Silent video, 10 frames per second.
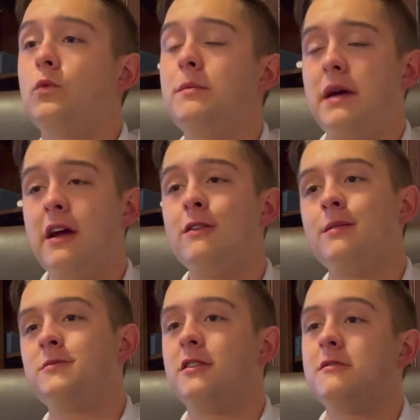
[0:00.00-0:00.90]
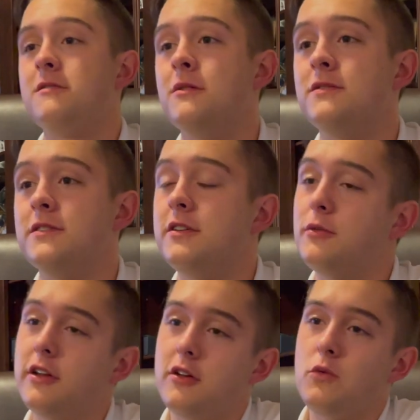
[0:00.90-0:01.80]
We paired them to the phones. Do you
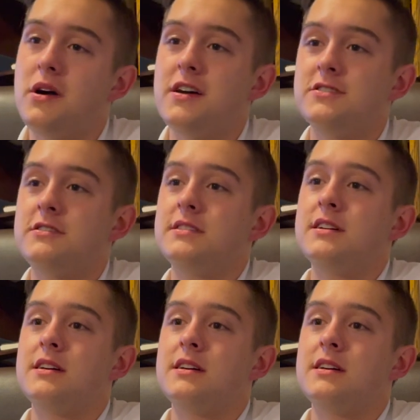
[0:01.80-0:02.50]
want to know why, John?